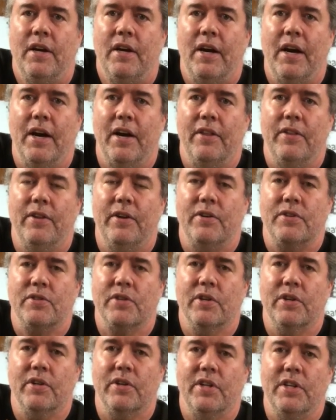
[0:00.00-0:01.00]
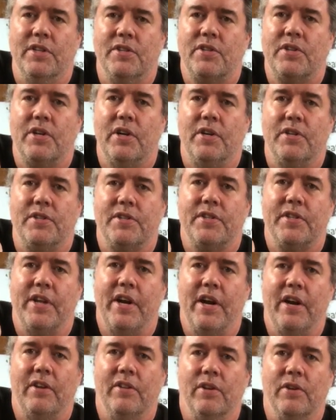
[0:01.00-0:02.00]
There's little inserts
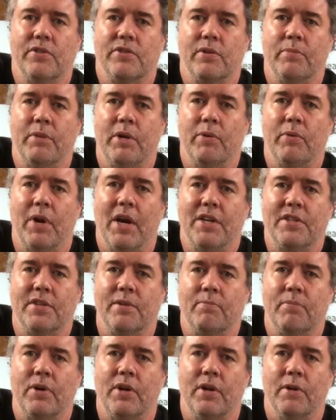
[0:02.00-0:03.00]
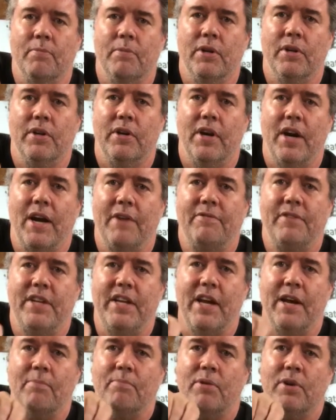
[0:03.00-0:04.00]
there, and those will be resin printable or
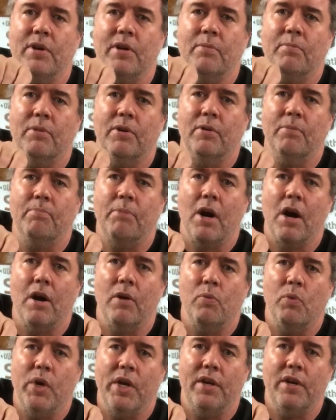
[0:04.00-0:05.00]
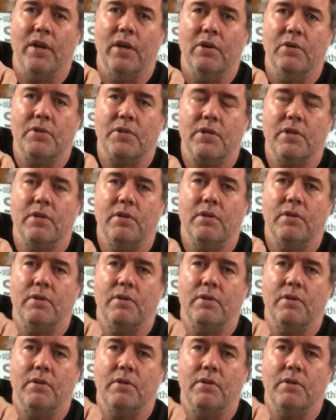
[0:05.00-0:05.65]
FDM printable bar windows.